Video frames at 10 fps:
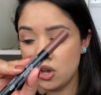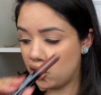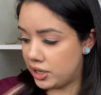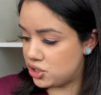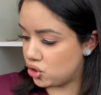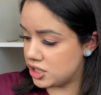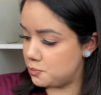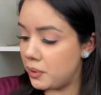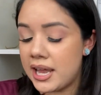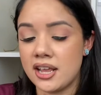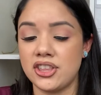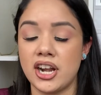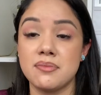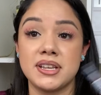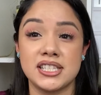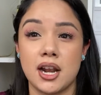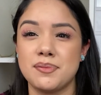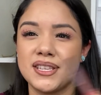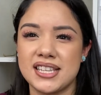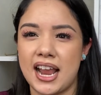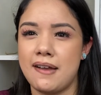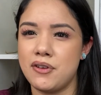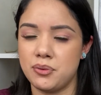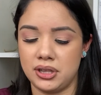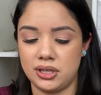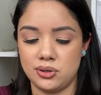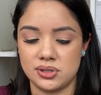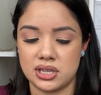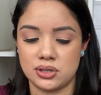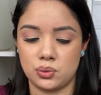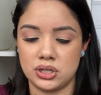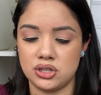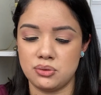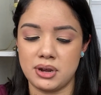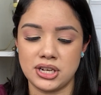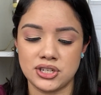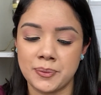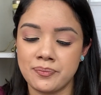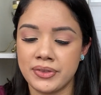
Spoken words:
Great choice, but I thought I'd mix it up since I haven't really used this one too much.